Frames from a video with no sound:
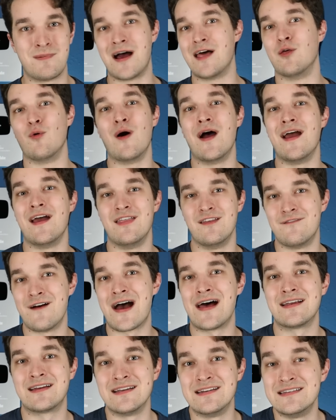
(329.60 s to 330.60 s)
By the way, the
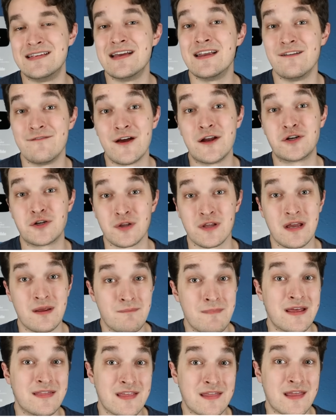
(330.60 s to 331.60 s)
Vatican did eventually
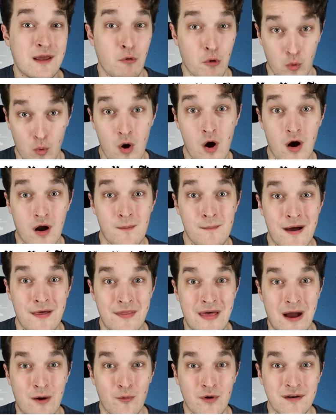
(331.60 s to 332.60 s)
admit that they were wrong
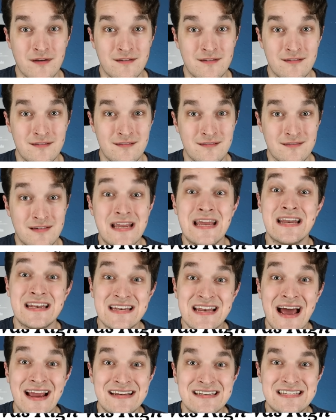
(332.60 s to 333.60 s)
about that one in
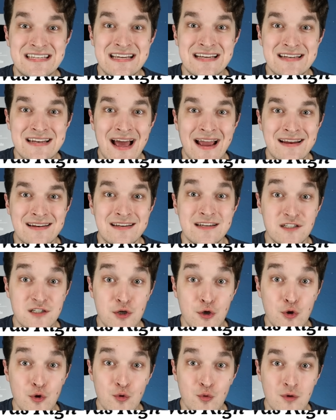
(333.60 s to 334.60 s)

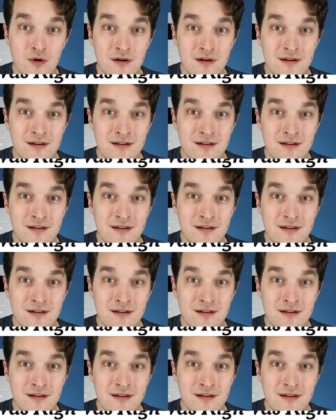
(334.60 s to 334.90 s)
1992.